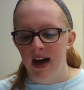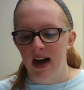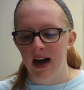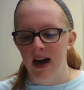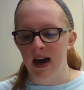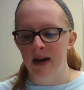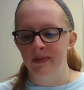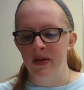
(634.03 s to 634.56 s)

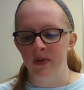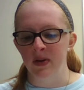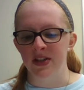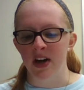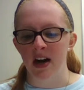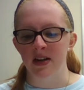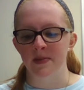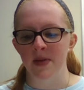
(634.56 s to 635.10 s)
And we
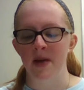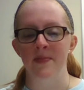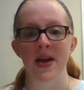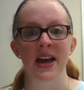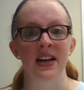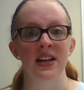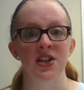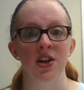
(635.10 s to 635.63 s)
talked about
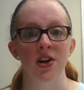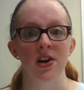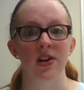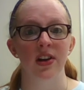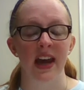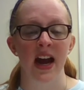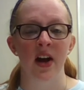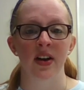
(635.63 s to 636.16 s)

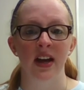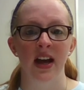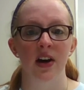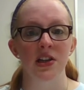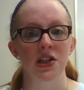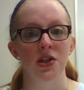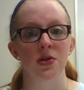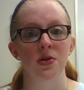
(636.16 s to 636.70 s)
managerial accounting, how
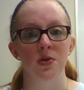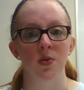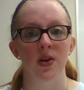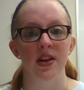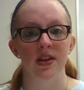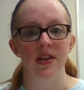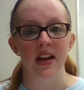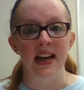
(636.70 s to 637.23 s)
it's used
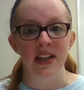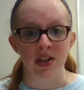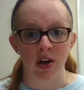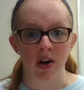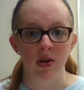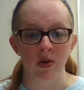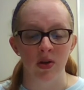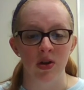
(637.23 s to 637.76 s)
with
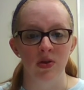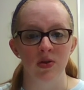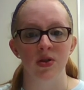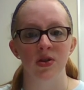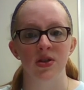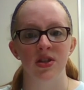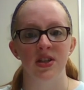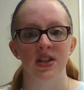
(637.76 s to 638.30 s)
internal
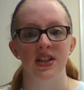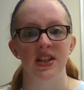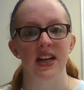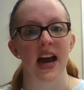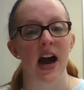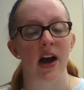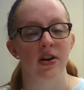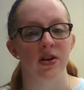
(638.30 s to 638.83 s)
users to
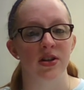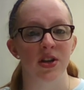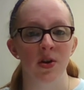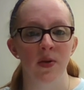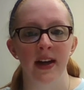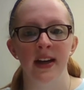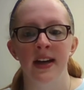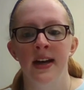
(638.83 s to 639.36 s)
see how you're
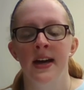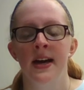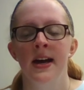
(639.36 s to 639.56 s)
doing.